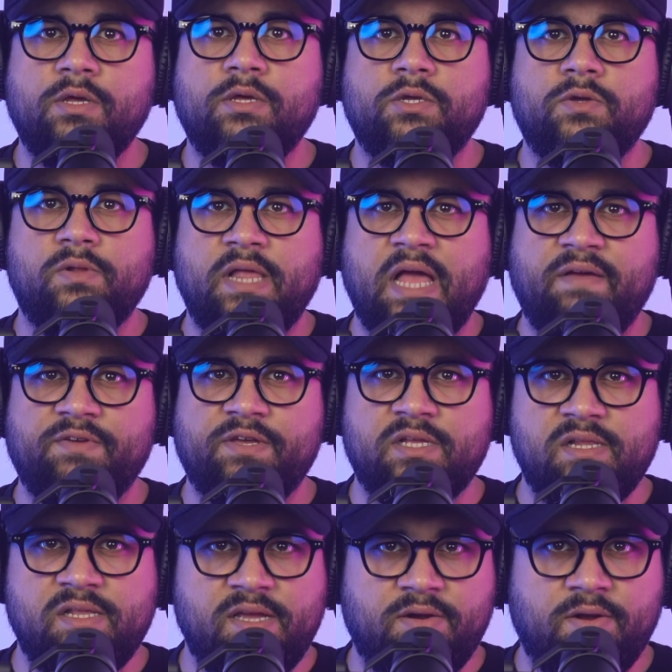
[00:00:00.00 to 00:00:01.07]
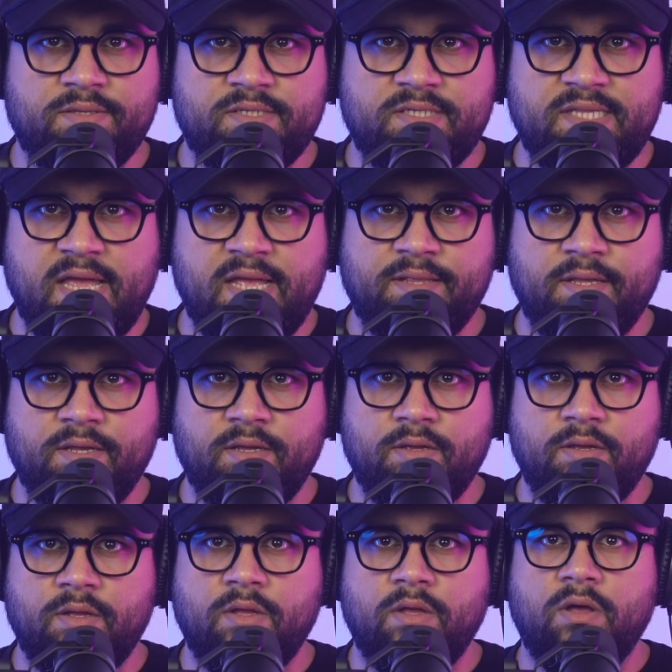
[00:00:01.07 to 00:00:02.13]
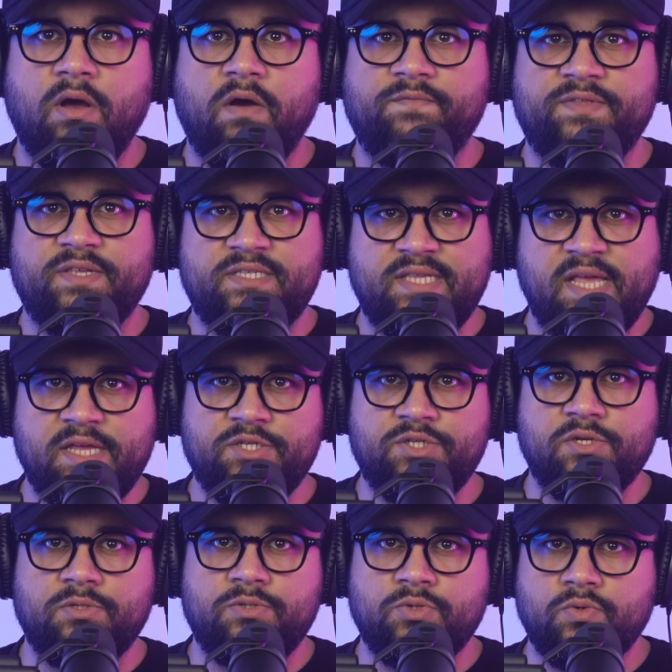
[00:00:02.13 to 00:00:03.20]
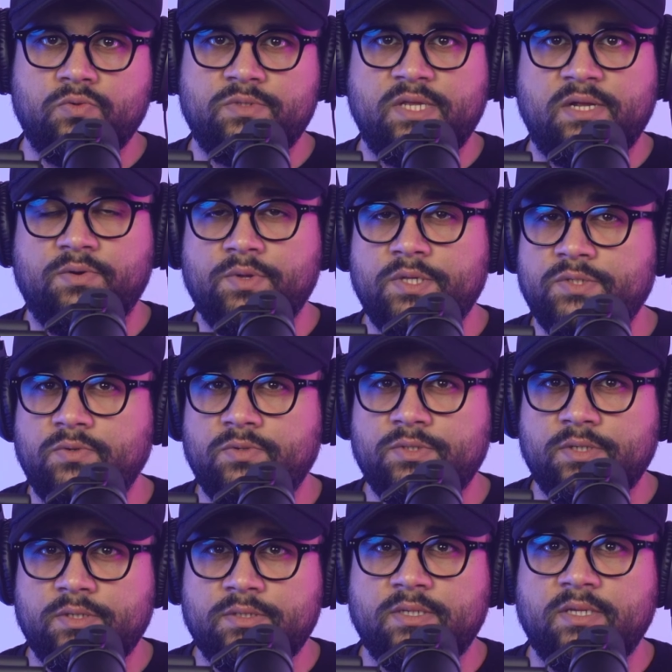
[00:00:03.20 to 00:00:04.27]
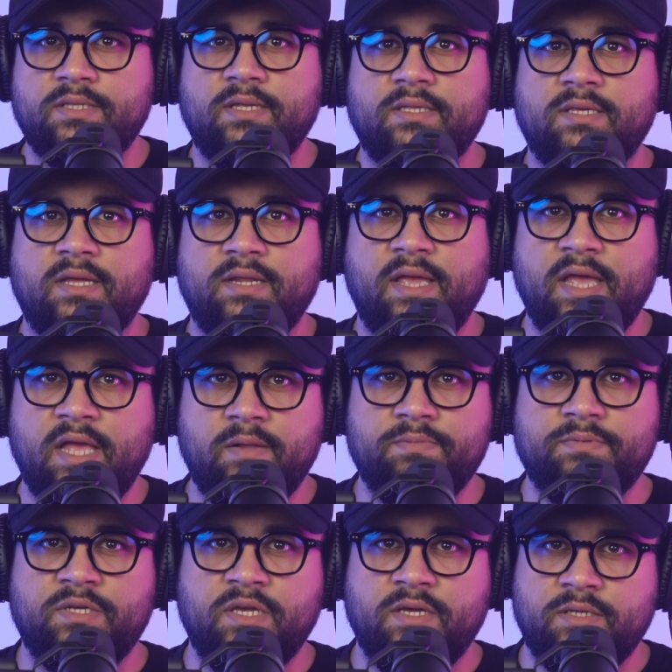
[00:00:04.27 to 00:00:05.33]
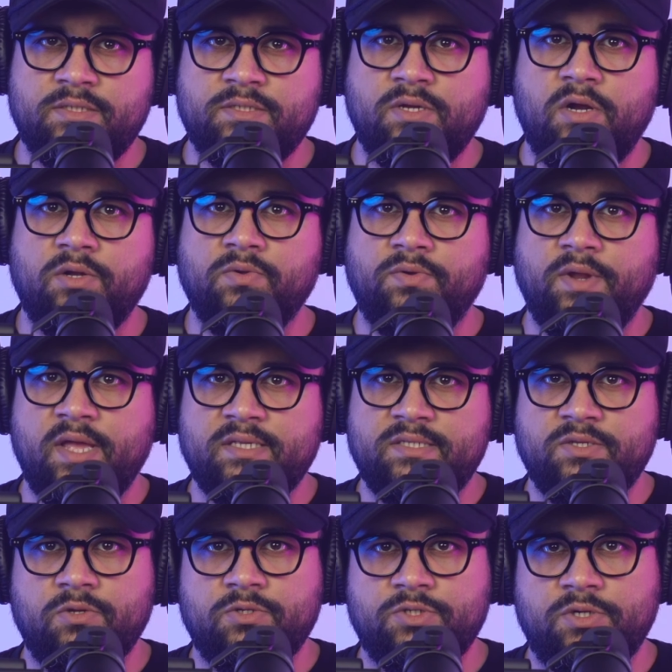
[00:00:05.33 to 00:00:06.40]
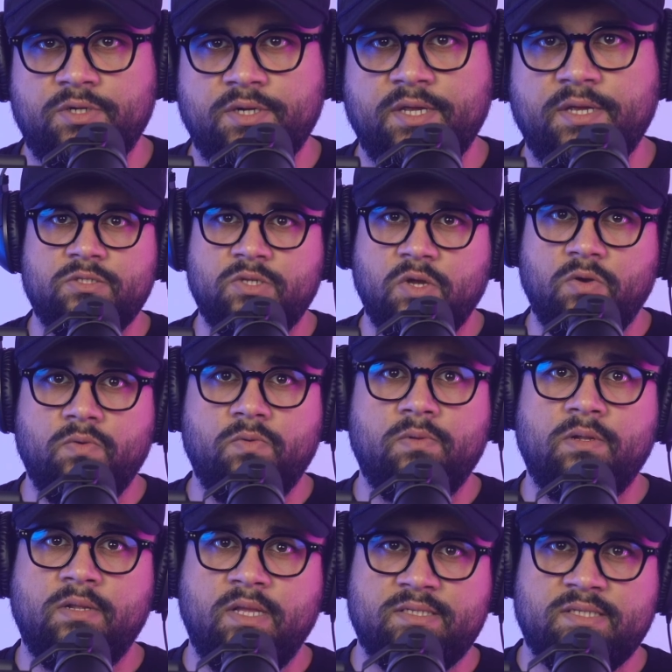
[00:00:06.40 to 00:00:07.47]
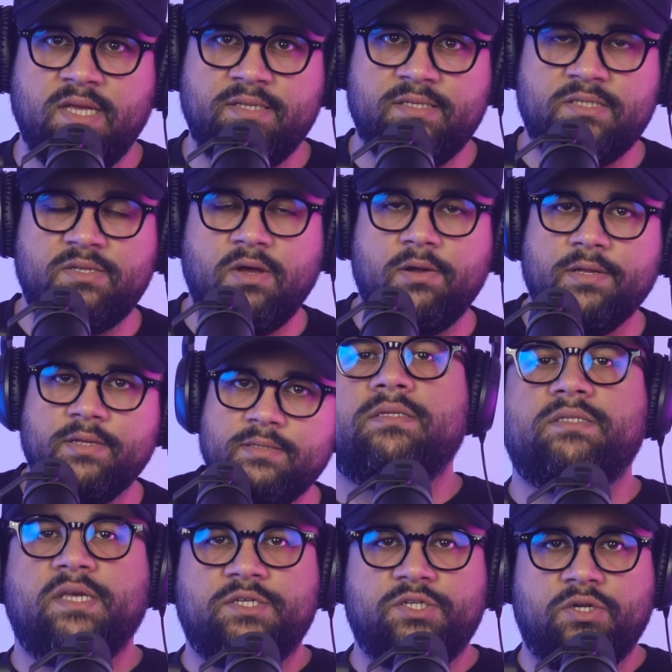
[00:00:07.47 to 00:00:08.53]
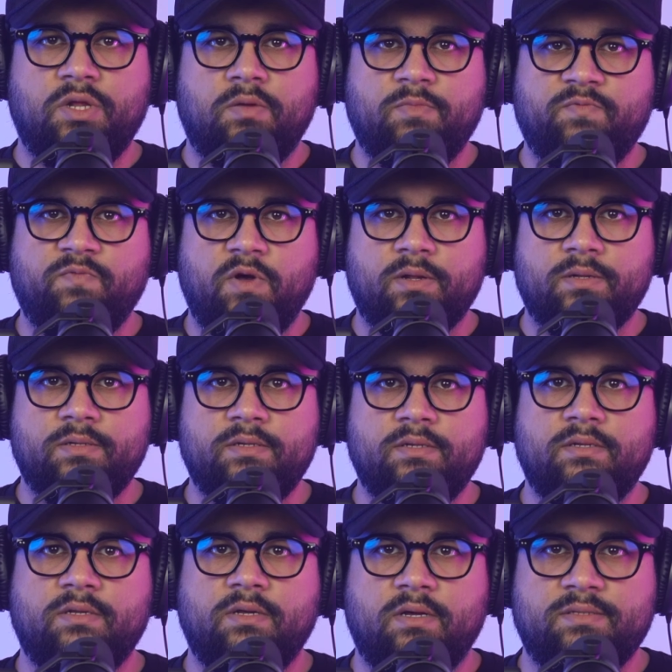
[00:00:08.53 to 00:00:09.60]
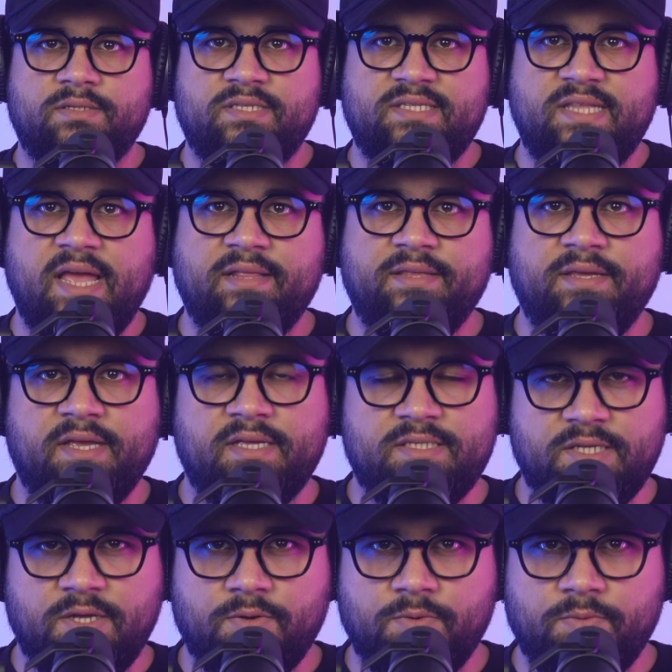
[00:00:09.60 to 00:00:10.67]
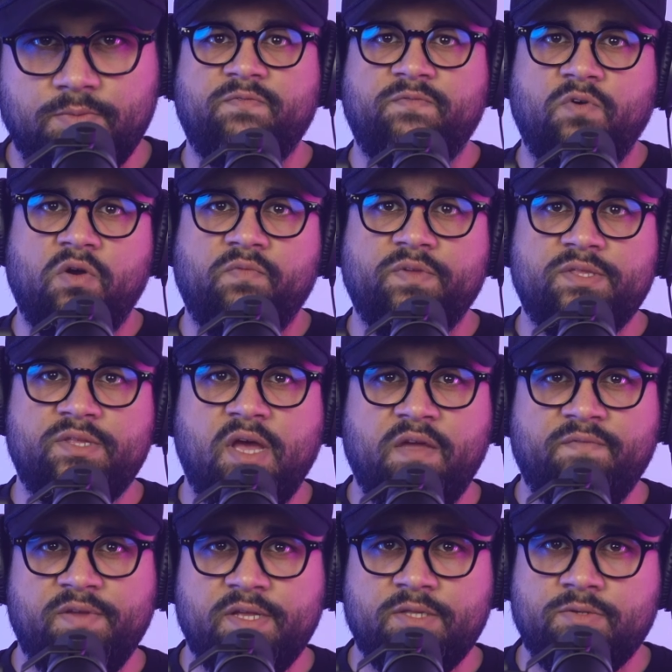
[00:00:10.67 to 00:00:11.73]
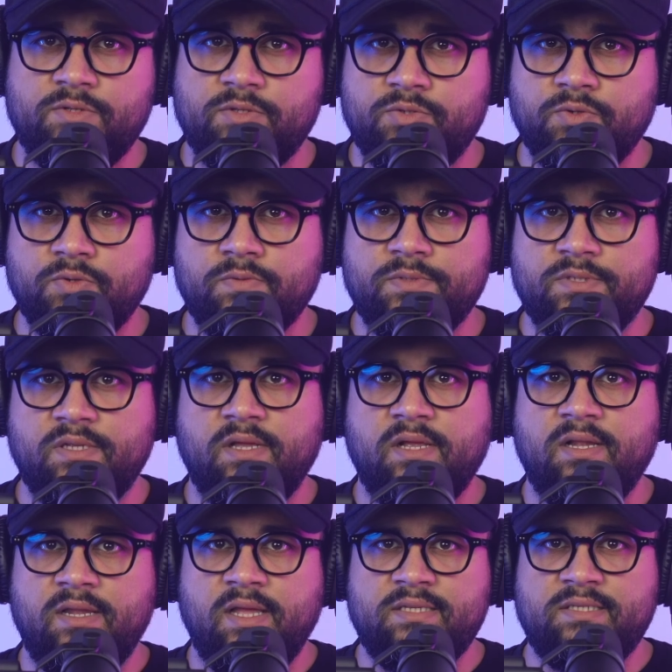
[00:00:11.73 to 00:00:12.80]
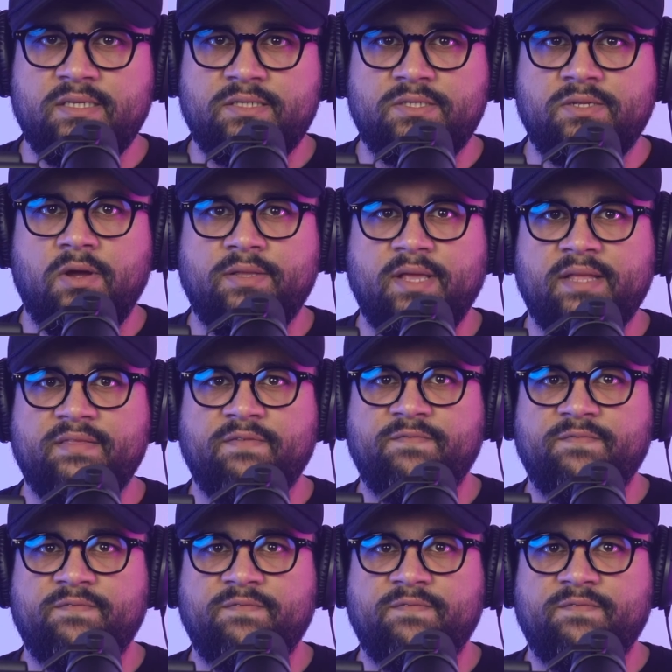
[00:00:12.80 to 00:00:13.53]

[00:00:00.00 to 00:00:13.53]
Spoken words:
you'll have a clear understanding of the essential tools and resources that can help kickstart your SEO journey. So, let's get started. Section number 1. Understanding SEO. Before we dive into the tools, let's start at the